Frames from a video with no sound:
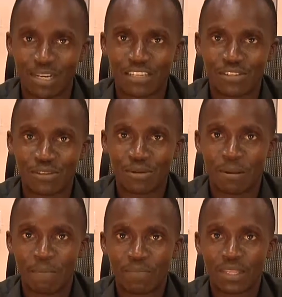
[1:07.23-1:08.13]
bless you.
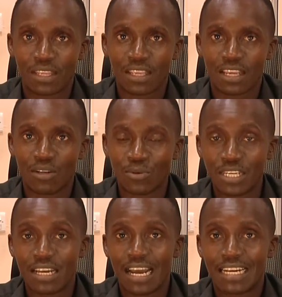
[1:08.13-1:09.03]

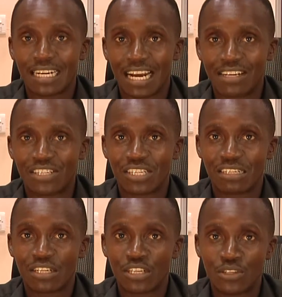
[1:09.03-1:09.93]
We are
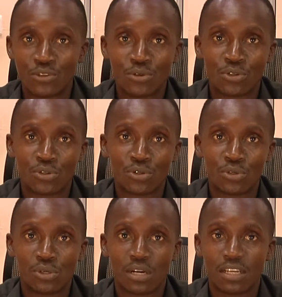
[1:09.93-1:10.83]
encouraging you
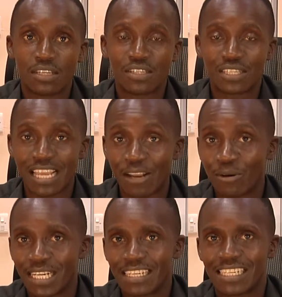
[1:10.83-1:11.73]
to stay
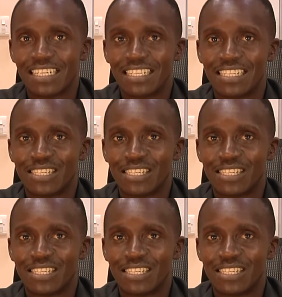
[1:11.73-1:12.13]
connected